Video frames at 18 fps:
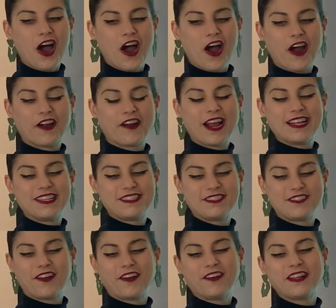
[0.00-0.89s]
All right,
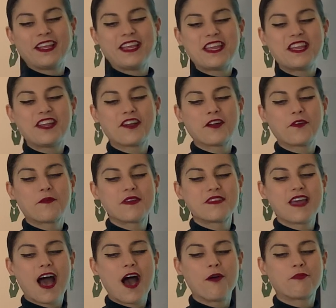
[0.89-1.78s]
starting here
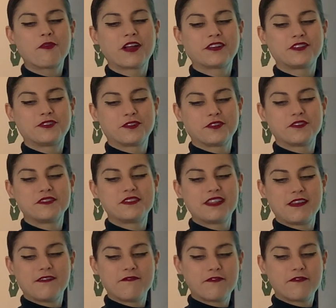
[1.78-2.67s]
with Albert Durer's
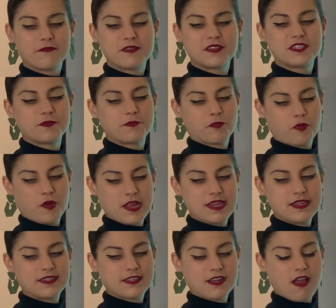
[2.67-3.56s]
infamous
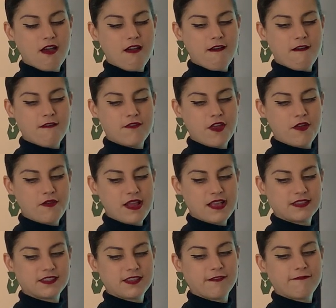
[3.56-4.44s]
print uh, known
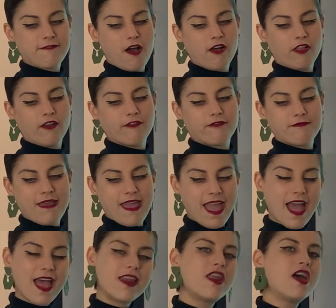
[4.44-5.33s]
as The Fall of
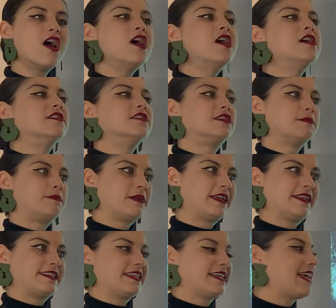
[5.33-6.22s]
Man,
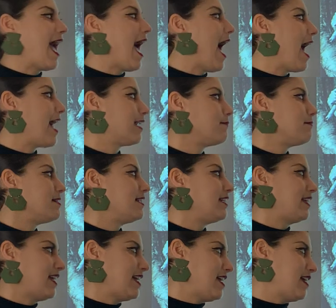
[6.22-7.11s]
depicting Adam
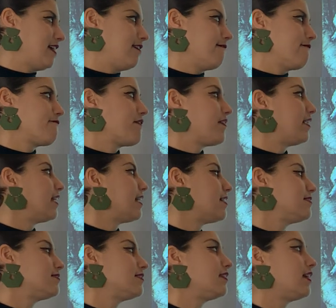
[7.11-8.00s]
and Eve. It
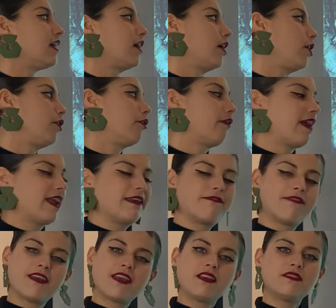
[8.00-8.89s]
is an
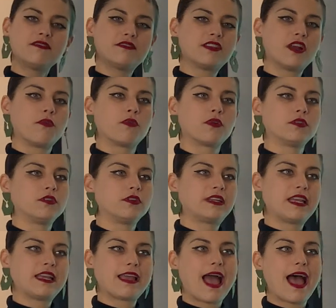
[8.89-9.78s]
engraving, so we're
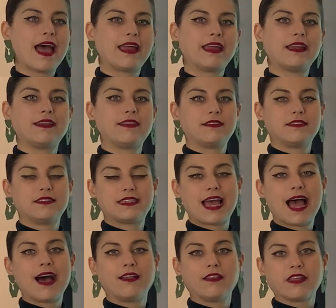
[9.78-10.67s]
looking at an
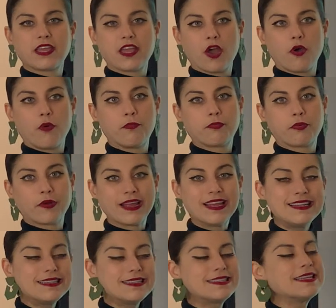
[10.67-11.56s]
intaglio
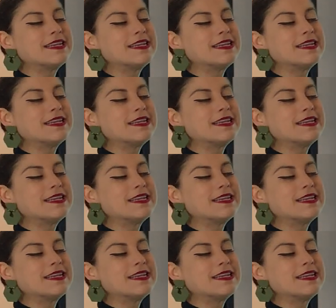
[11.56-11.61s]
print.